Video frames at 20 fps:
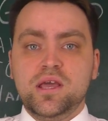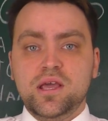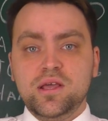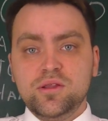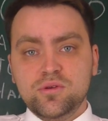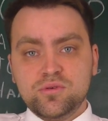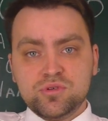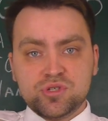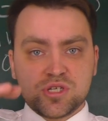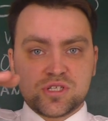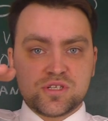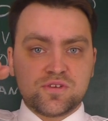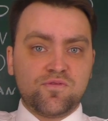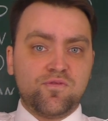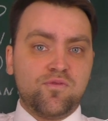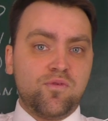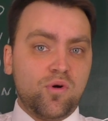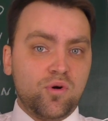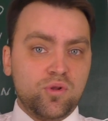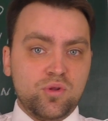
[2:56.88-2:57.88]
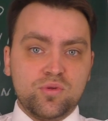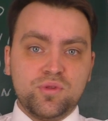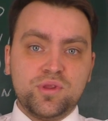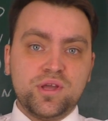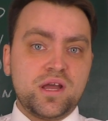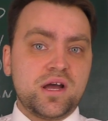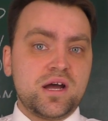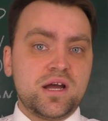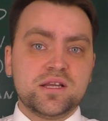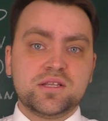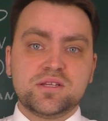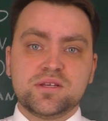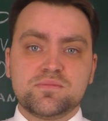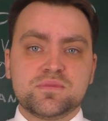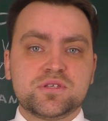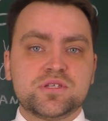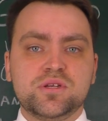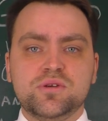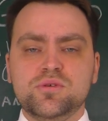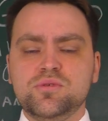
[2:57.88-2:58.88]
and you just follow the
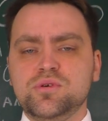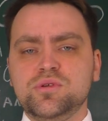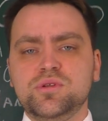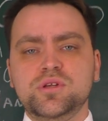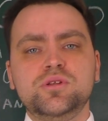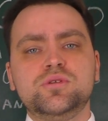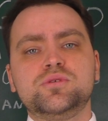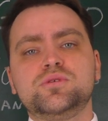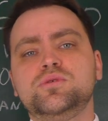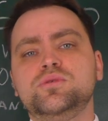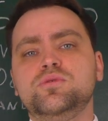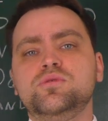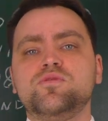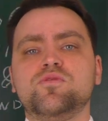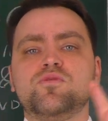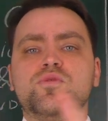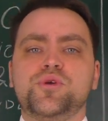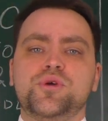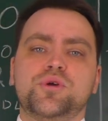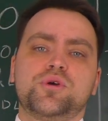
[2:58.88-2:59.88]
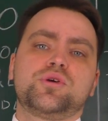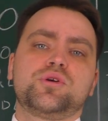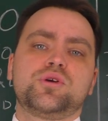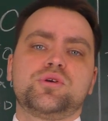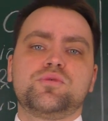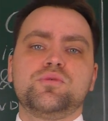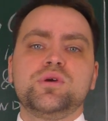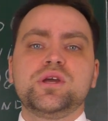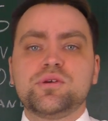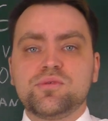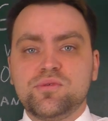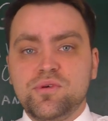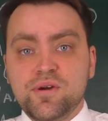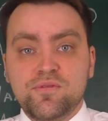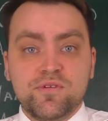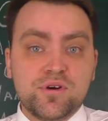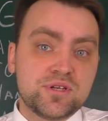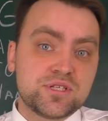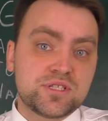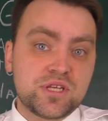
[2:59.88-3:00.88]
items. You don't need to look for a quick
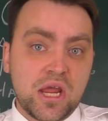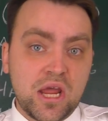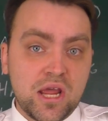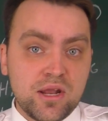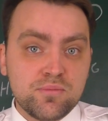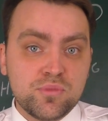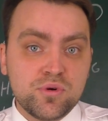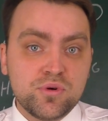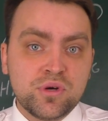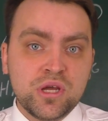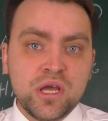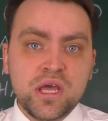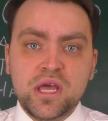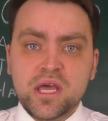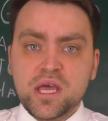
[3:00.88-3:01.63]
reference handbook.